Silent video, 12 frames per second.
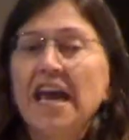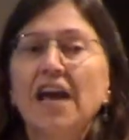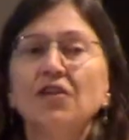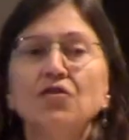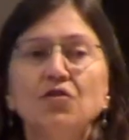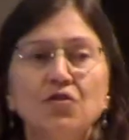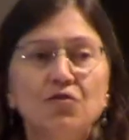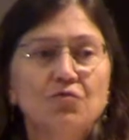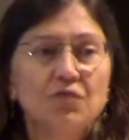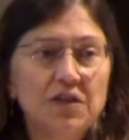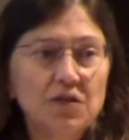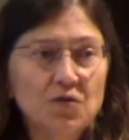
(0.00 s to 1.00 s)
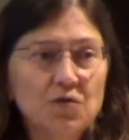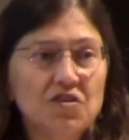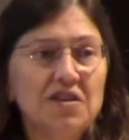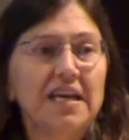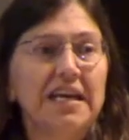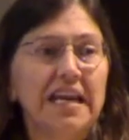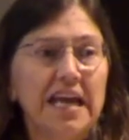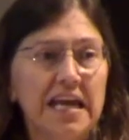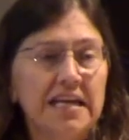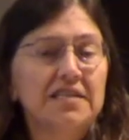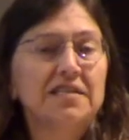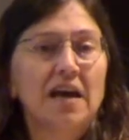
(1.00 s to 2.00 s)
and you do research that
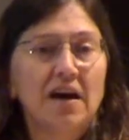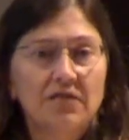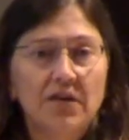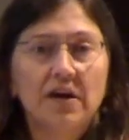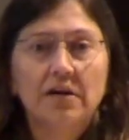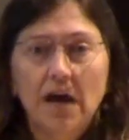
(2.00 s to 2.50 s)
is of